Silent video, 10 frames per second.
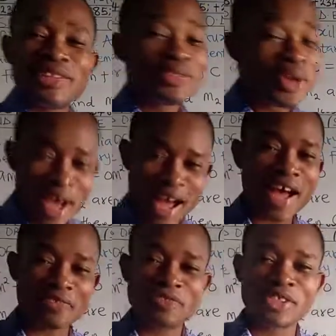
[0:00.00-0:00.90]
you
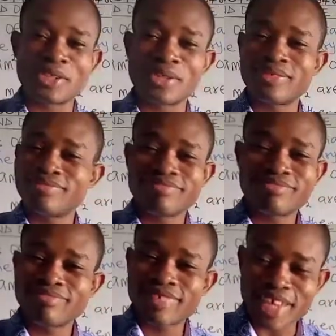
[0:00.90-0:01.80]
have to
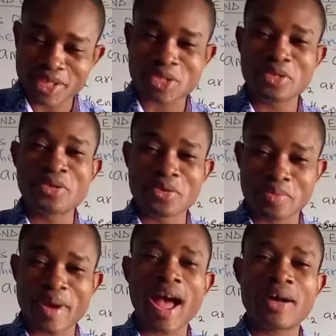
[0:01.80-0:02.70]
get to know
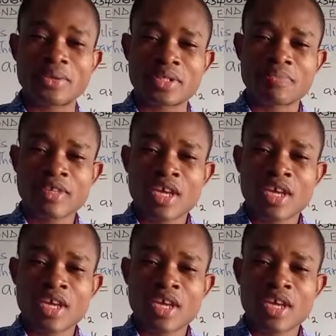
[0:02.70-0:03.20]
about.